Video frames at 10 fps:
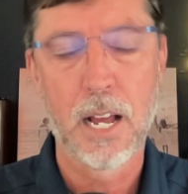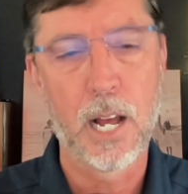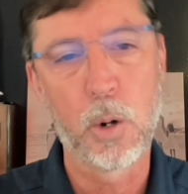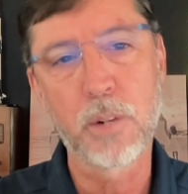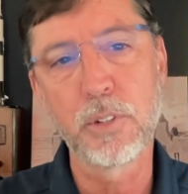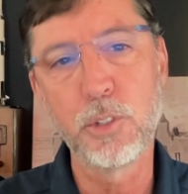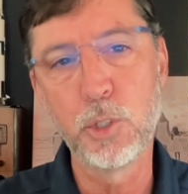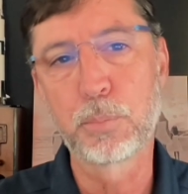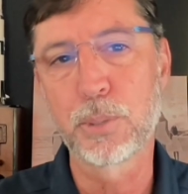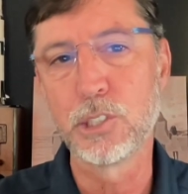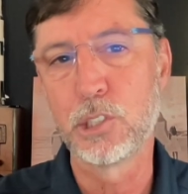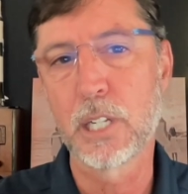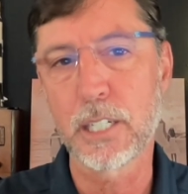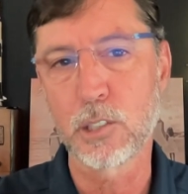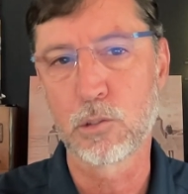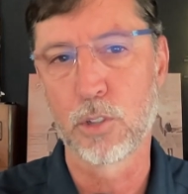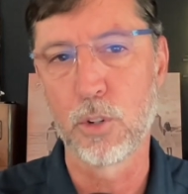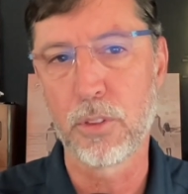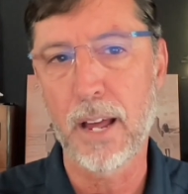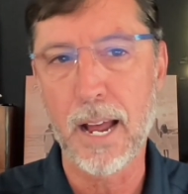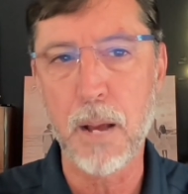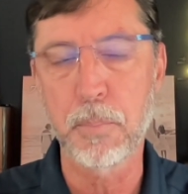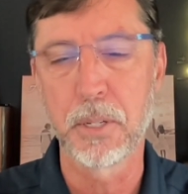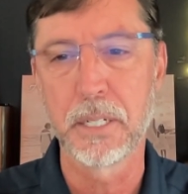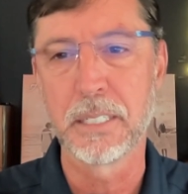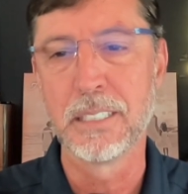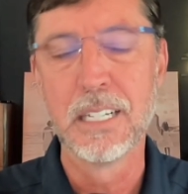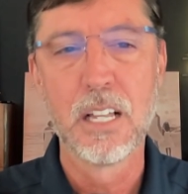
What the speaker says: However you project growth happening,